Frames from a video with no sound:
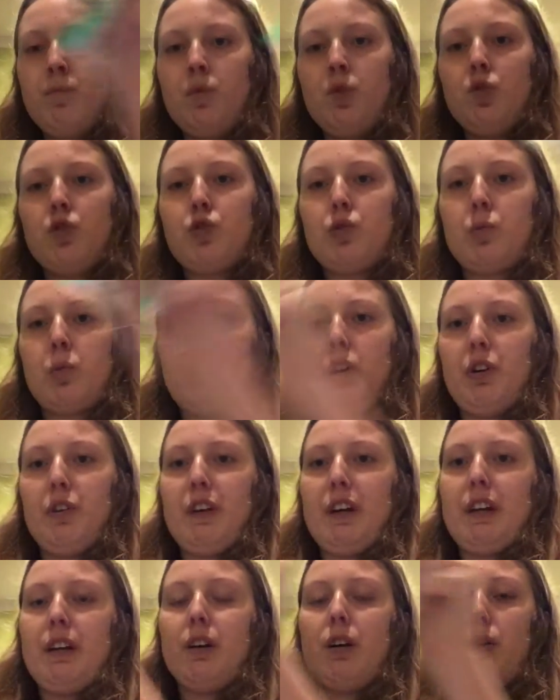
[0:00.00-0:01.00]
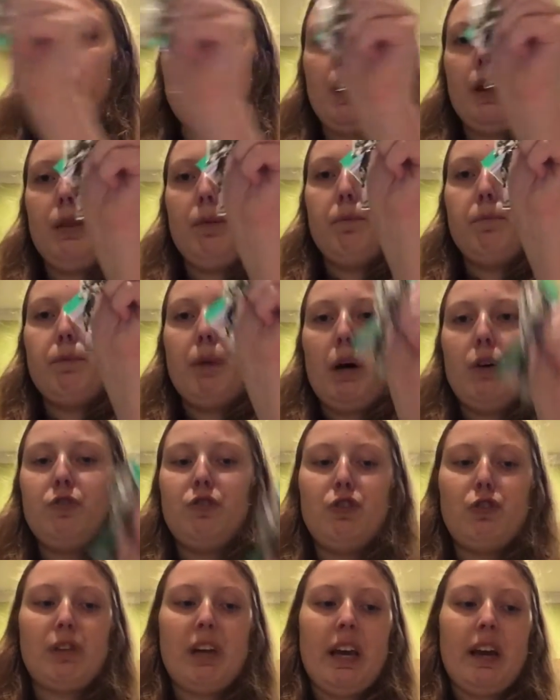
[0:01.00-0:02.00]
swirled it around both
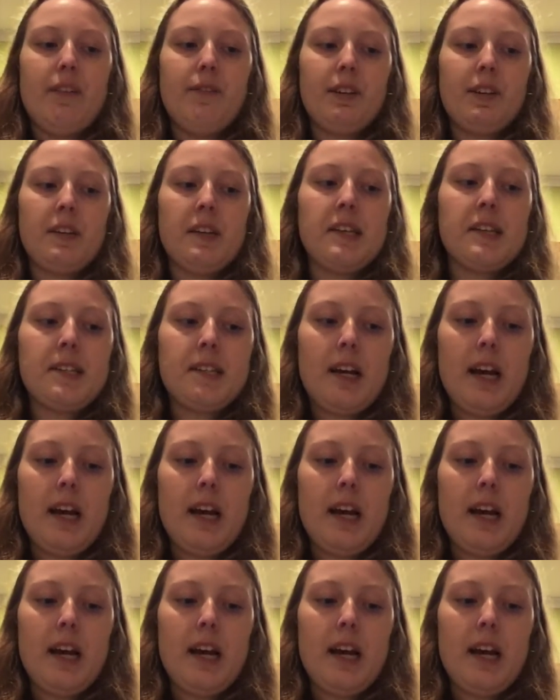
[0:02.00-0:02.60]
two canvases.